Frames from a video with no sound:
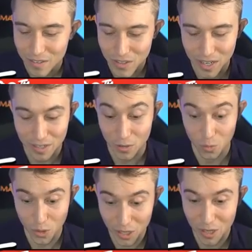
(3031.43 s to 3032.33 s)
This deck is
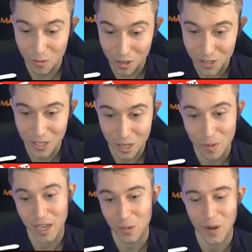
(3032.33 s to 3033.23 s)
really, really
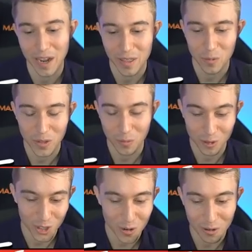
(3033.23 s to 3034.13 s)
good, by the way. The one that
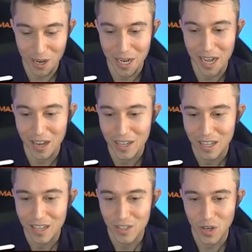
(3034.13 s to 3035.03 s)
we're showing right now.
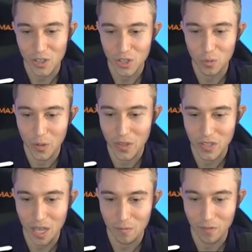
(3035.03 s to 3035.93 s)
But I should win
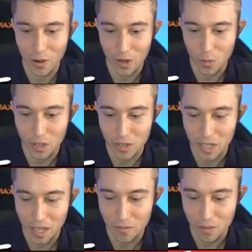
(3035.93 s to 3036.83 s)
this game very
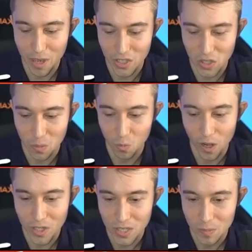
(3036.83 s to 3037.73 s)
quickly if he messes up
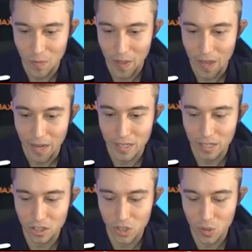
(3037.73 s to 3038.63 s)
once. He
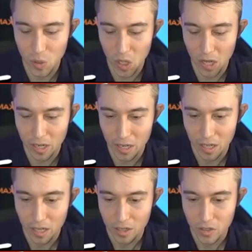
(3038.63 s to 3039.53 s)
did just use Log,
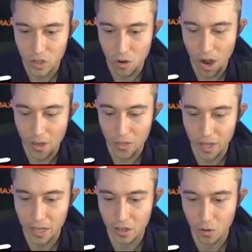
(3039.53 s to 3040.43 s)
so I
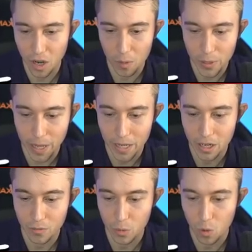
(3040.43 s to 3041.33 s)
think I can go Goblin Gang
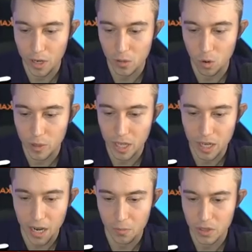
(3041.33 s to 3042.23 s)
here if we wanted, or we
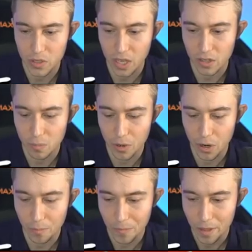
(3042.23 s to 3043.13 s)
can kite with the Skeleton
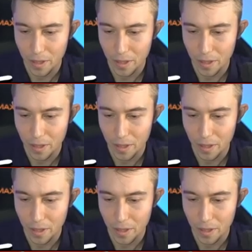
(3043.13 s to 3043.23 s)
Barrel.